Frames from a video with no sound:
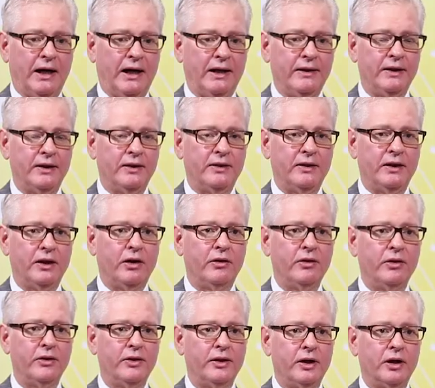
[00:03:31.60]
I think the
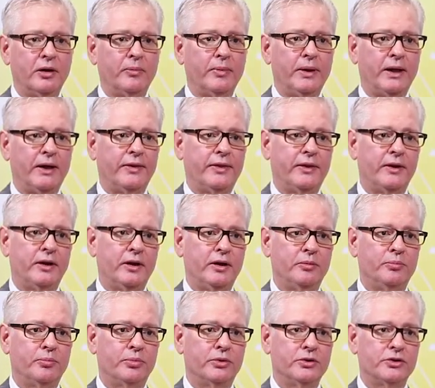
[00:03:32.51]
other thing about the
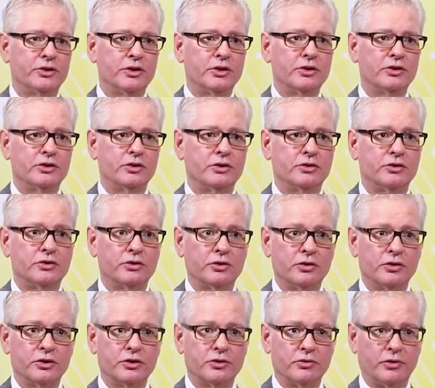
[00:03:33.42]
precision
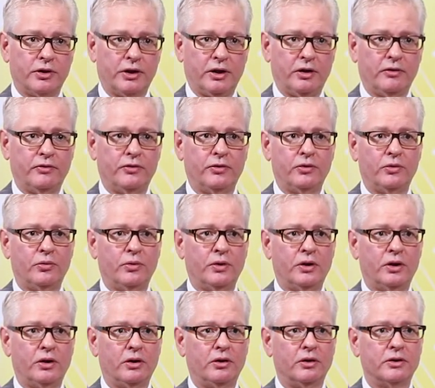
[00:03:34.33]
surgery, if you
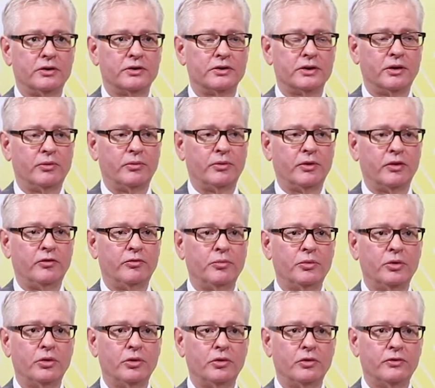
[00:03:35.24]
will, is that we've
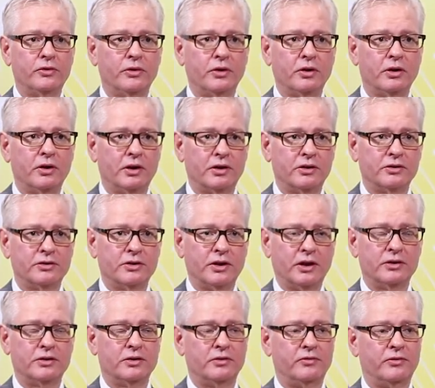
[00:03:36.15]
moved
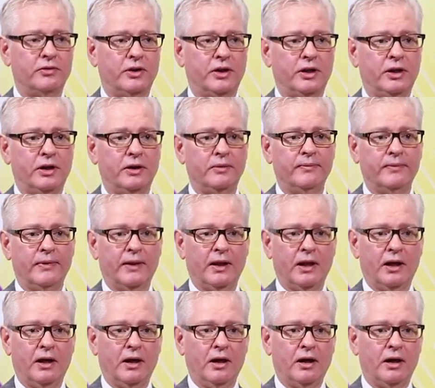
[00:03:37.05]
extensively,
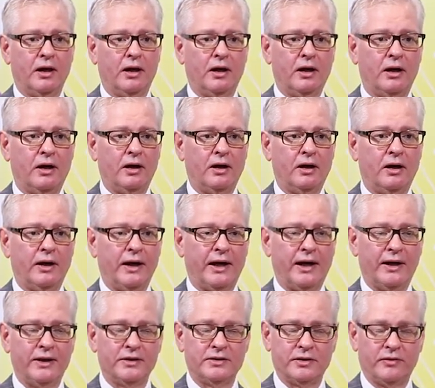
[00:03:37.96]

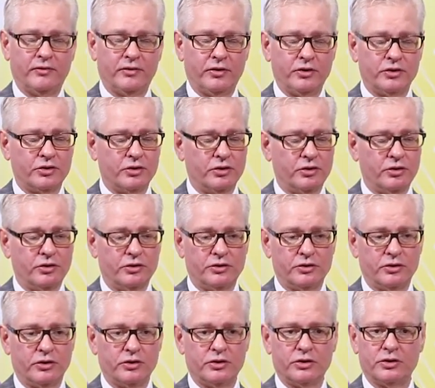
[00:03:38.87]
as have the
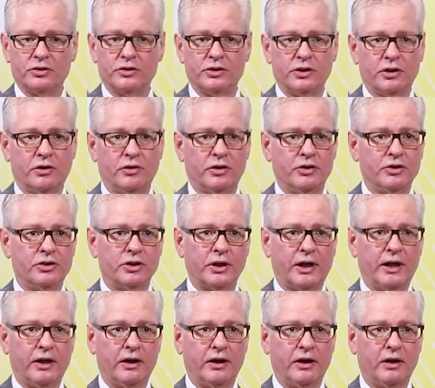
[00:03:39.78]
surgeons here in
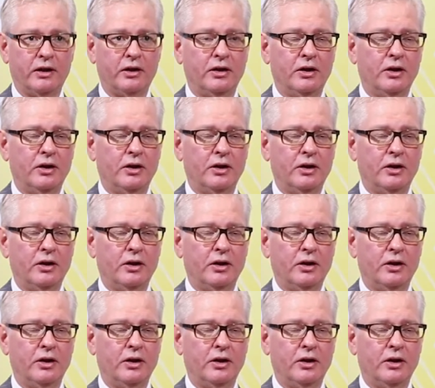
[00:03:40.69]
China,